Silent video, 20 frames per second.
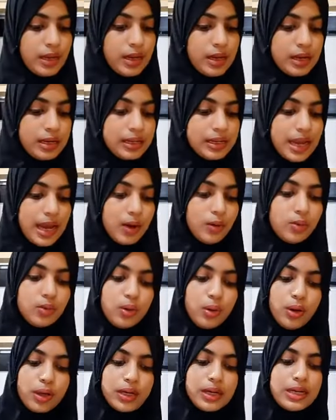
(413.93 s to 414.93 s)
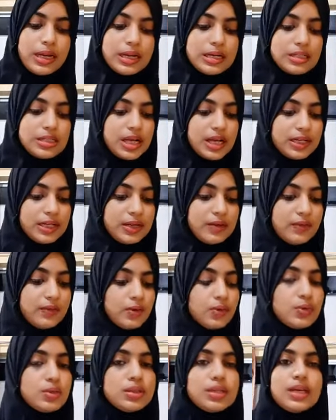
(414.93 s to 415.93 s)
Noun or an adjective
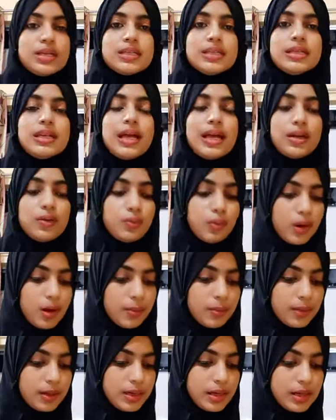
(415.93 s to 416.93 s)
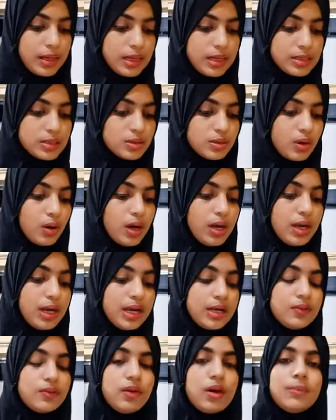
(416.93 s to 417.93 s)
used as an adverb is called
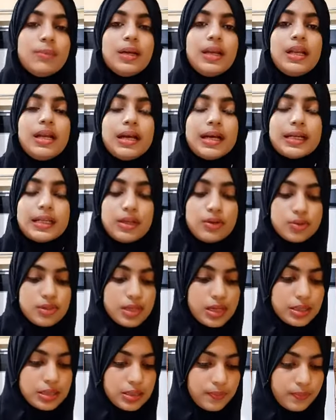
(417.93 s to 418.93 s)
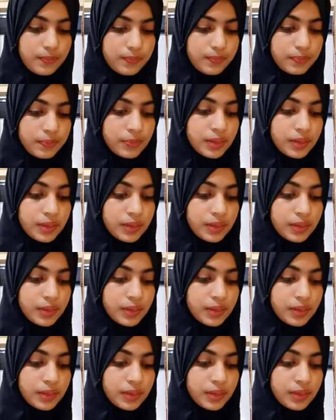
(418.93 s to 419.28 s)
adverbial accusative.